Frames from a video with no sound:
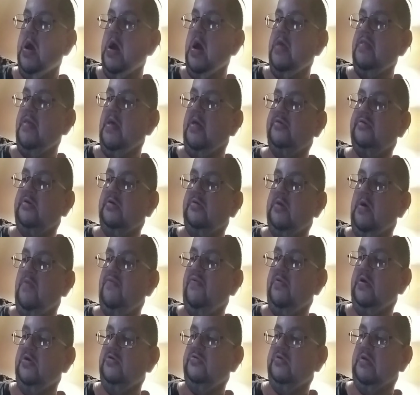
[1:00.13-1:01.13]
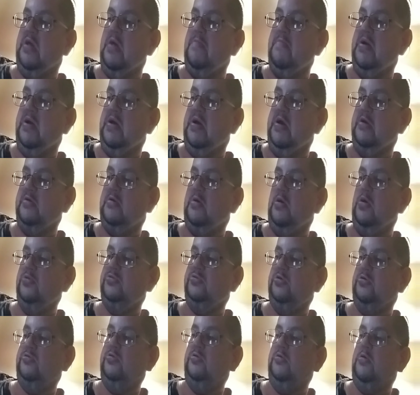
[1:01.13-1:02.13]
and that's the definition that may hit
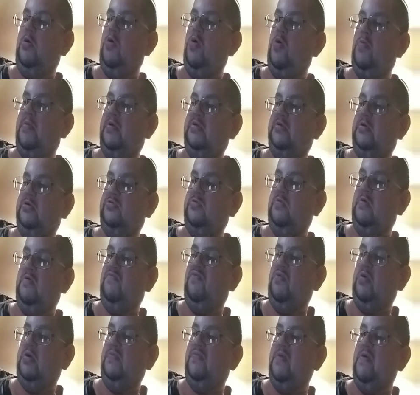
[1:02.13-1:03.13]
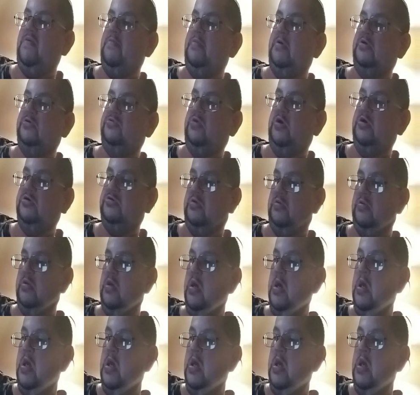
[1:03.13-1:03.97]
closer to home in 45 administration.